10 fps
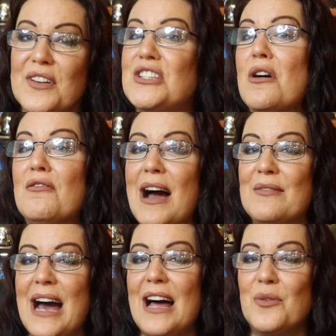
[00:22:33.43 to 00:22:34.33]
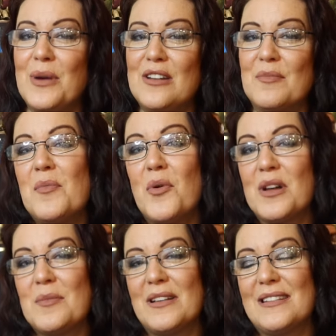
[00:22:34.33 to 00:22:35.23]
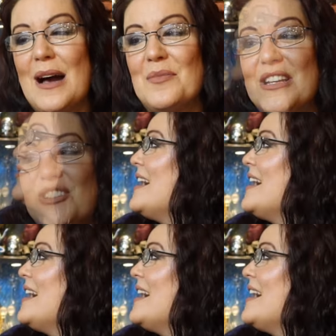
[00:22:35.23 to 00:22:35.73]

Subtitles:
video around Halloween of my Borgin and Burks cabinet,